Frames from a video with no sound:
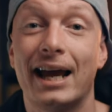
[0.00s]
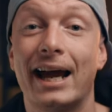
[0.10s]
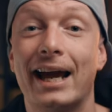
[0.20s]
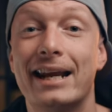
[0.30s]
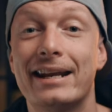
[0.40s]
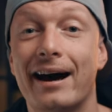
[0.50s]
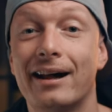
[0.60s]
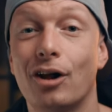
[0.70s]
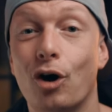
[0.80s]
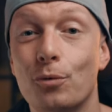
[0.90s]
And
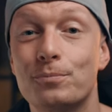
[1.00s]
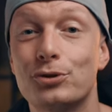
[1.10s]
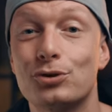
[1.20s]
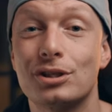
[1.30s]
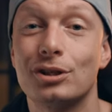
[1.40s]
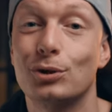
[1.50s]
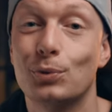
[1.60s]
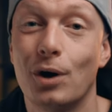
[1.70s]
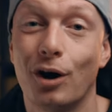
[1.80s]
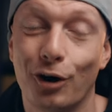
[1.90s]
I'll hope to see
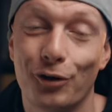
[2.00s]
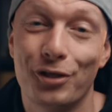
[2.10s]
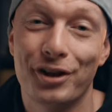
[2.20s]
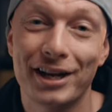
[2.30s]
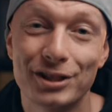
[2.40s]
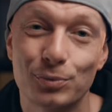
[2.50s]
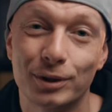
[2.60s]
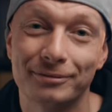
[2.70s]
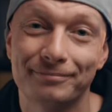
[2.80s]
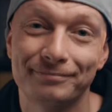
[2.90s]
you on the next one.